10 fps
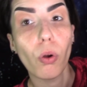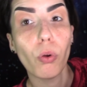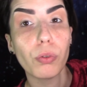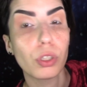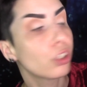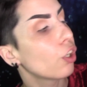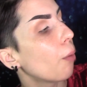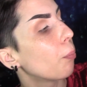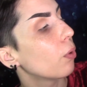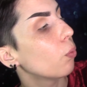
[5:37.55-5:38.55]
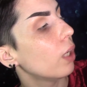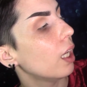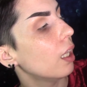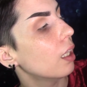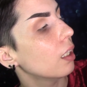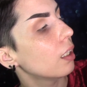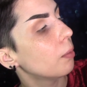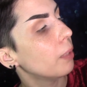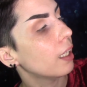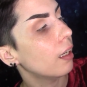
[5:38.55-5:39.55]
over top with a
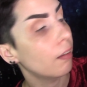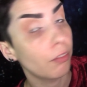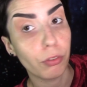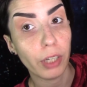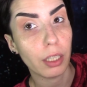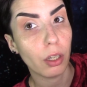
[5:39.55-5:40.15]
little bit of red